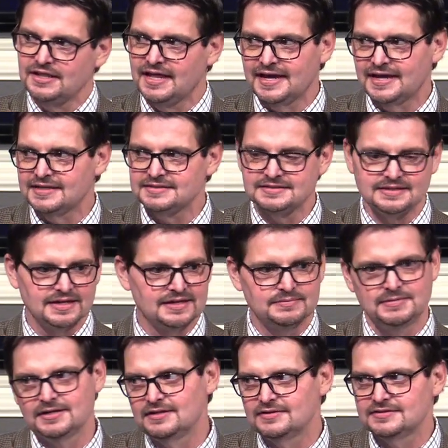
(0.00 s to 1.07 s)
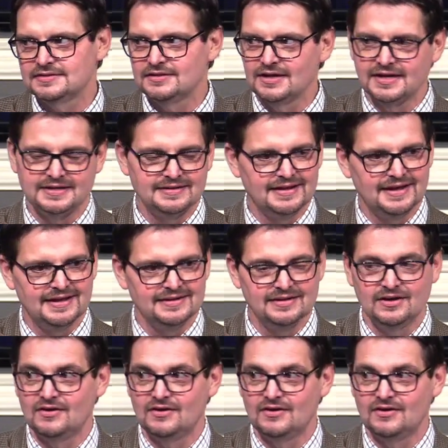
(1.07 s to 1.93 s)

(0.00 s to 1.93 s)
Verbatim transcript: glance, like I'm going to look at Ted.